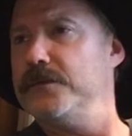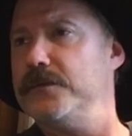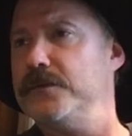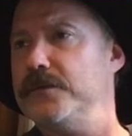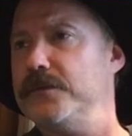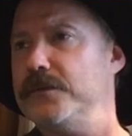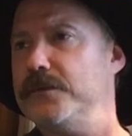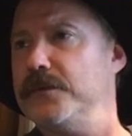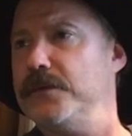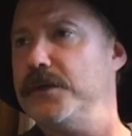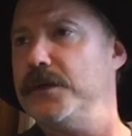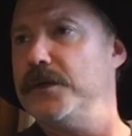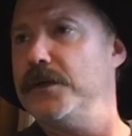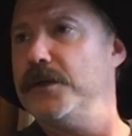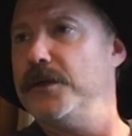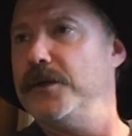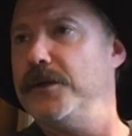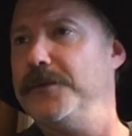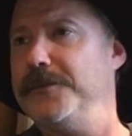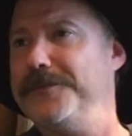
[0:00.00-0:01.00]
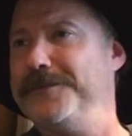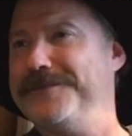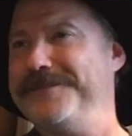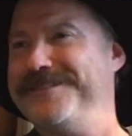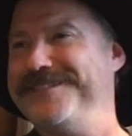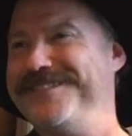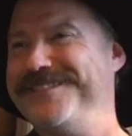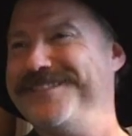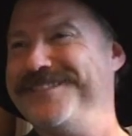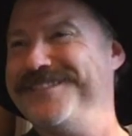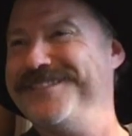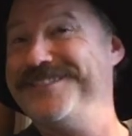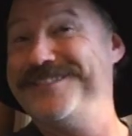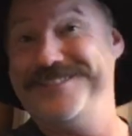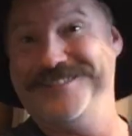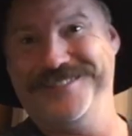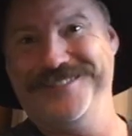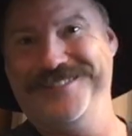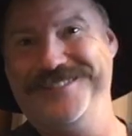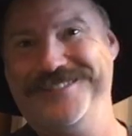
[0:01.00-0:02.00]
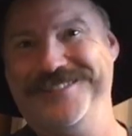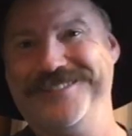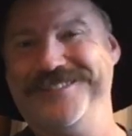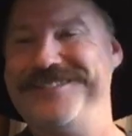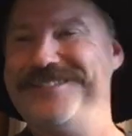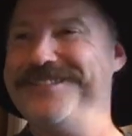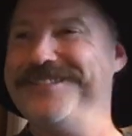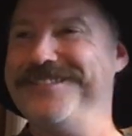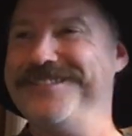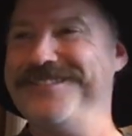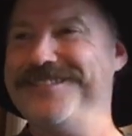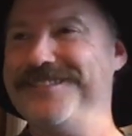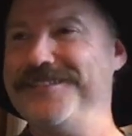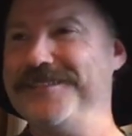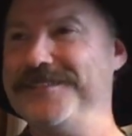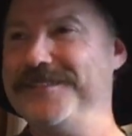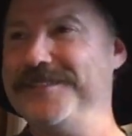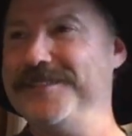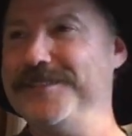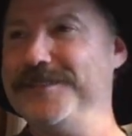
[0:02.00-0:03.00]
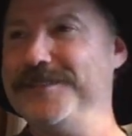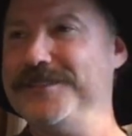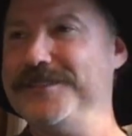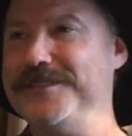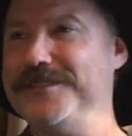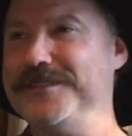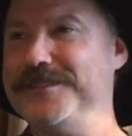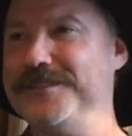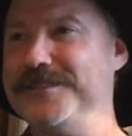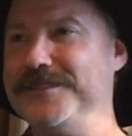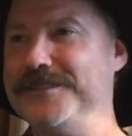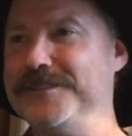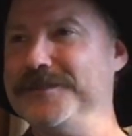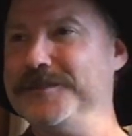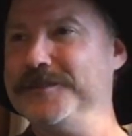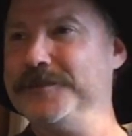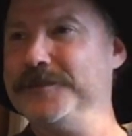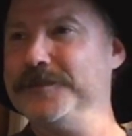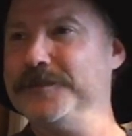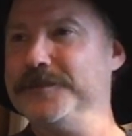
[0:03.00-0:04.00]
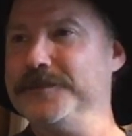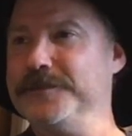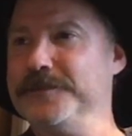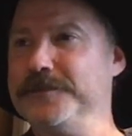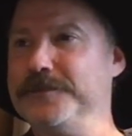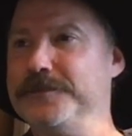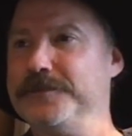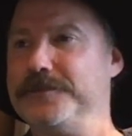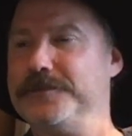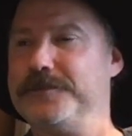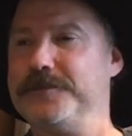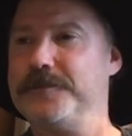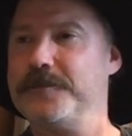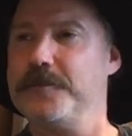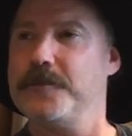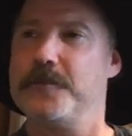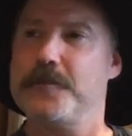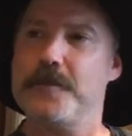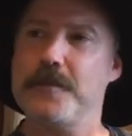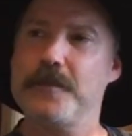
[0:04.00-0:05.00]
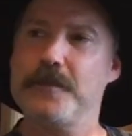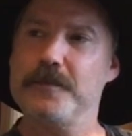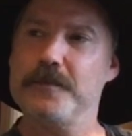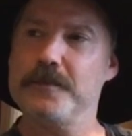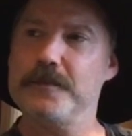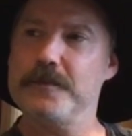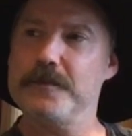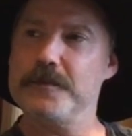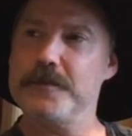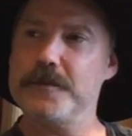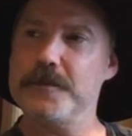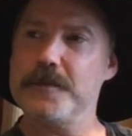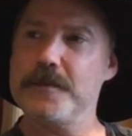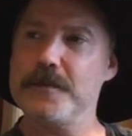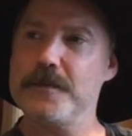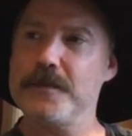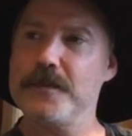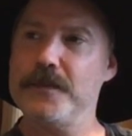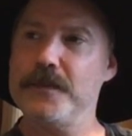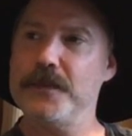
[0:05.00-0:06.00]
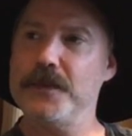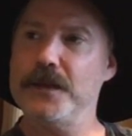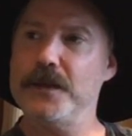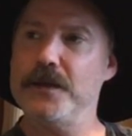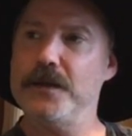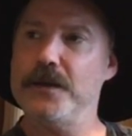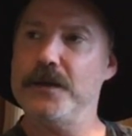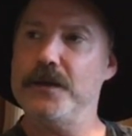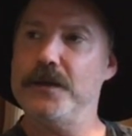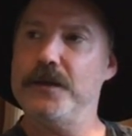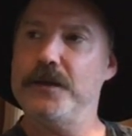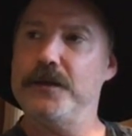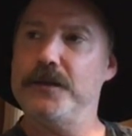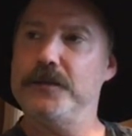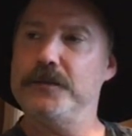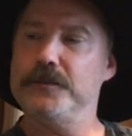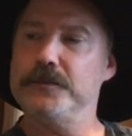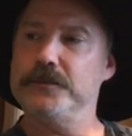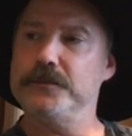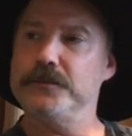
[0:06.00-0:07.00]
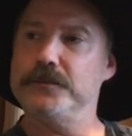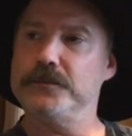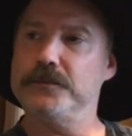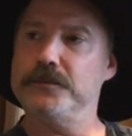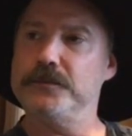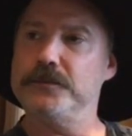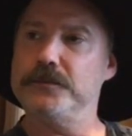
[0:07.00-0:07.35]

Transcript: No words are spoken by the person on screen.